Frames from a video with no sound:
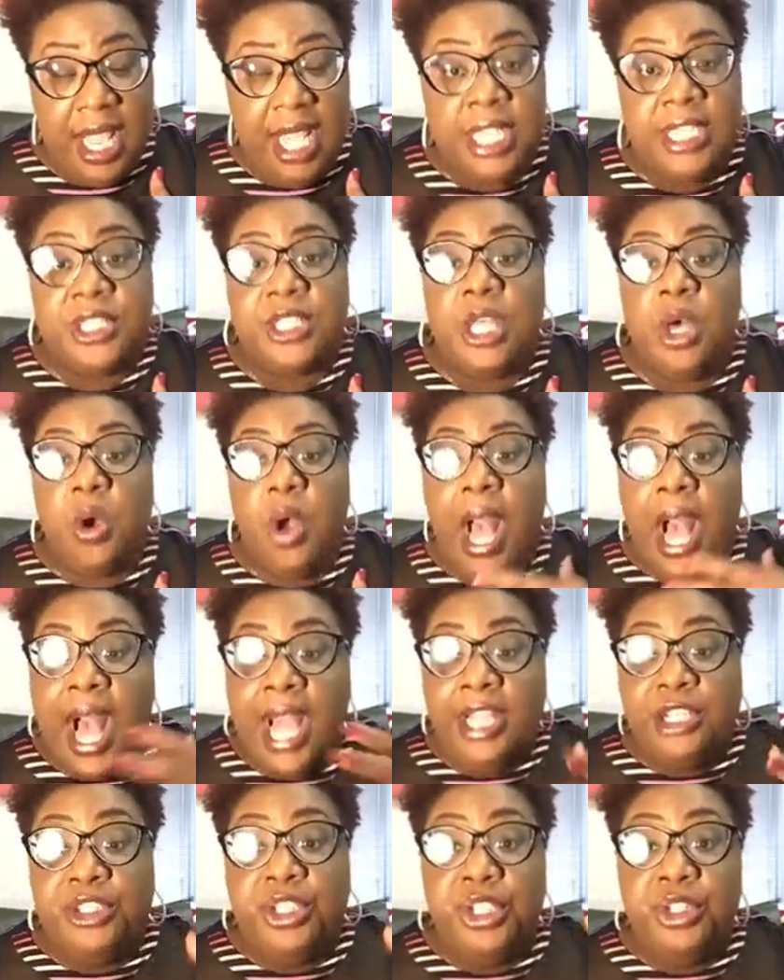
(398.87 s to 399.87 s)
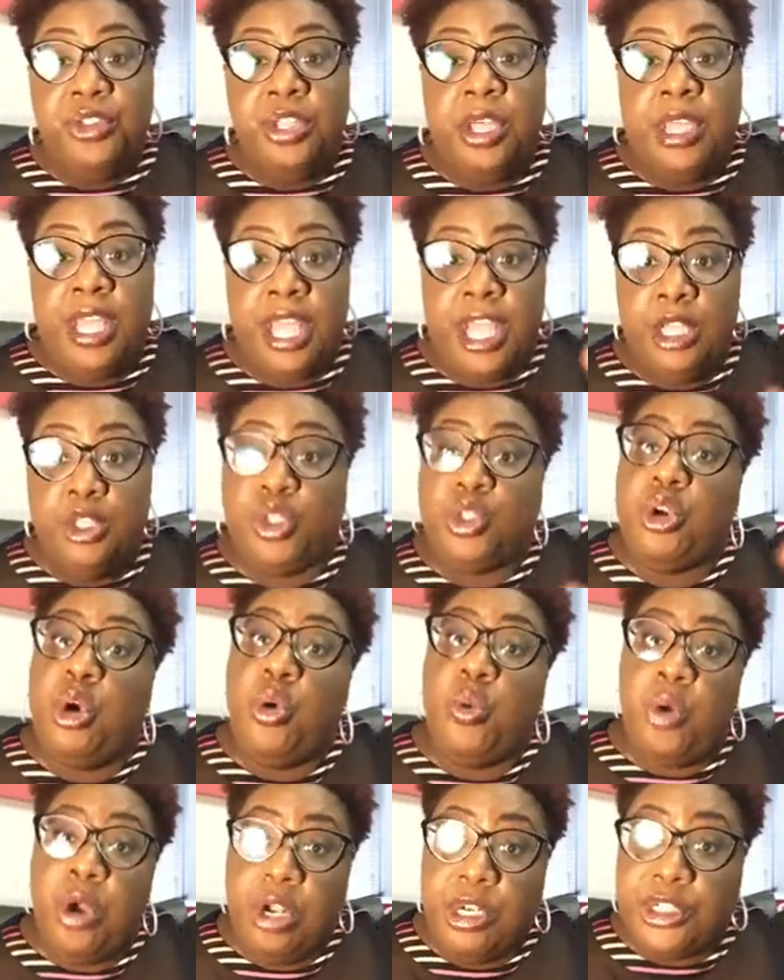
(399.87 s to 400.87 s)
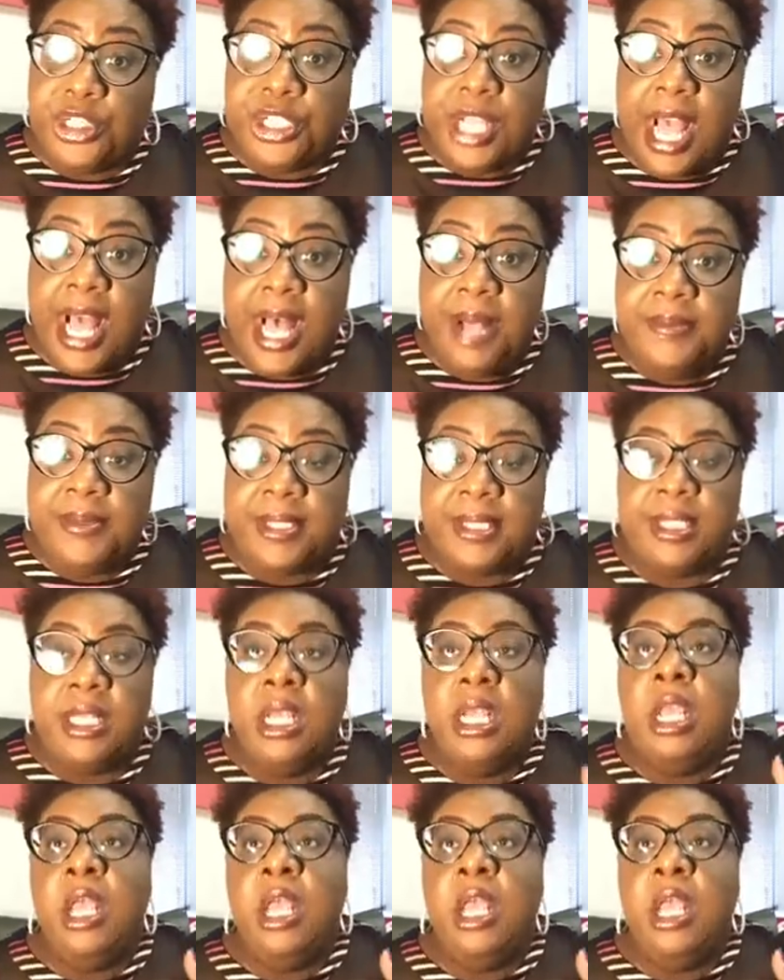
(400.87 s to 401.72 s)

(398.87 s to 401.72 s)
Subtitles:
And so I do the intro workshops